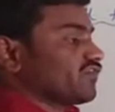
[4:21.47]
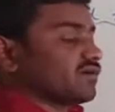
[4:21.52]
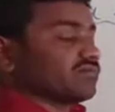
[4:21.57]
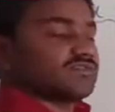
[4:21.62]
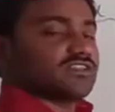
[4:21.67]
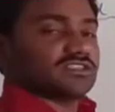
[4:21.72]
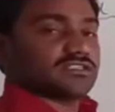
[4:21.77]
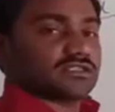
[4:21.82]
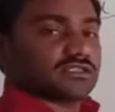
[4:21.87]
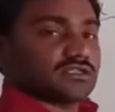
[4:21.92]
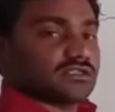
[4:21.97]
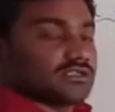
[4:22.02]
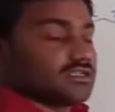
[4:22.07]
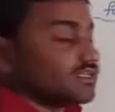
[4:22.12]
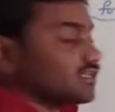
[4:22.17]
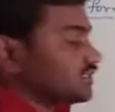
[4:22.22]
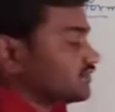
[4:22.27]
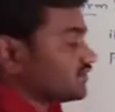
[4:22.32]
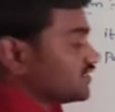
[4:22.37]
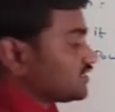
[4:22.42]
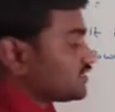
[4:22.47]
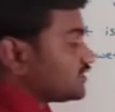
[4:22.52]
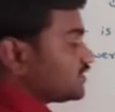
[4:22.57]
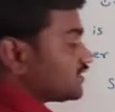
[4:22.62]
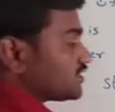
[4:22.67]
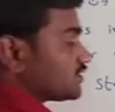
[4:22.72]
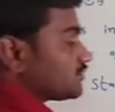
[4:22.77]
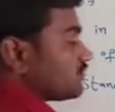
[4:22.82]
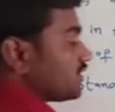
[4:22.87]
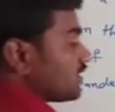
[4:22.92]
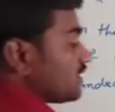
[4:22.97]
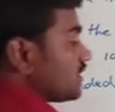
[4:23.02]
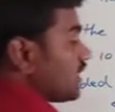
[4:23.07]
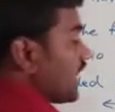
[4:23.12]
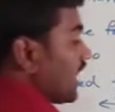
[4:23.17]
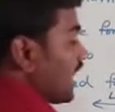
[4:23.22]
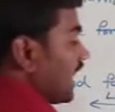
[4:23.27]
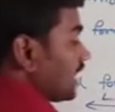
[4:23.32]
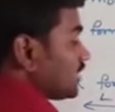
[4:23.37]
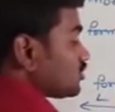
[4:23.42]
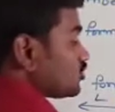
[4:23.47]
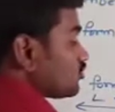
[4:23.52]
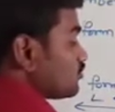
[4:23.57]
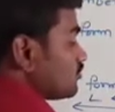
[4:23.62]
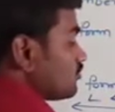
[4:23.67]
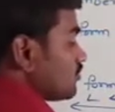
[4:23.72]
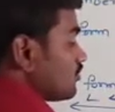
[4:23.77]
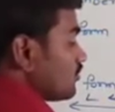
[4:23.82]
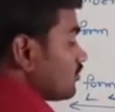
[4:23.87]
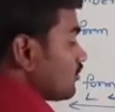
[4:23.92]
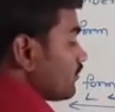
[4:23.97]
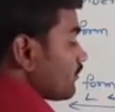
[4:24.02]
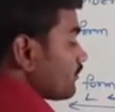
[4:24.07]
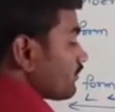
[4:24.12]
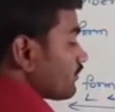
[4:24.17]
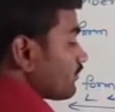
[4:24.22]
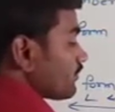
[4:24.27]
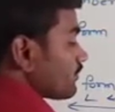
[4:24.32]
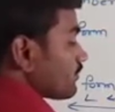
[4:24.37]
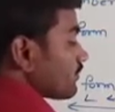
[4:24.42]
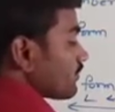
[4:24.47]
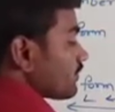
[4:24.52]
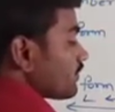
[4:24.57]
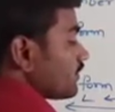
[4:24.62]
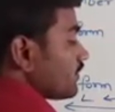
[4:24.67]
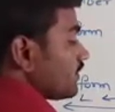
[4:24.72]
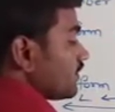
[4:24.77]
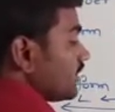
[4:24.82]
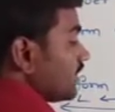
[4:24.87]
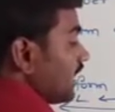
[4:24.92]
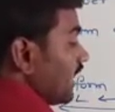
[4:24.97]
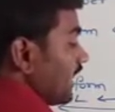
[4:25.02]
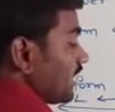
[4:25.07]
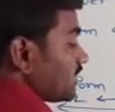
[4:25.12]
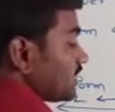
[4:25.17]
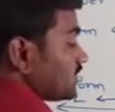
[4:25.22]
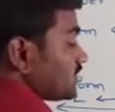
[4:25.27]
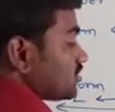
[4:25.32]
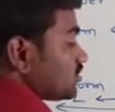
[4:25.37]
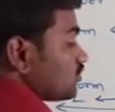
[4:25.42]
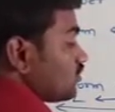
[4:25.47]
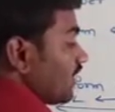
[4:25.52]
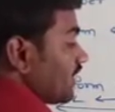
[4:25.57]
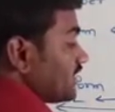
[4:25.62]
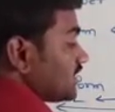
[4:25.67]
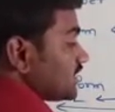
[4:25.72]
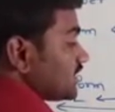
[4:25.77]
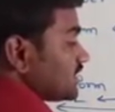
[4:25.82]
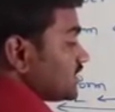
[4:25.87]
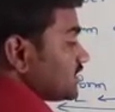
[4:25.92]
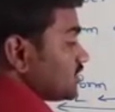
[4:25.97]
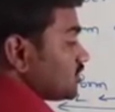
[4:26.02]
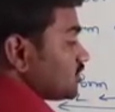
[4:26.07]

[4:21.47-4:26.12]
form this decimal has to move at least one digit.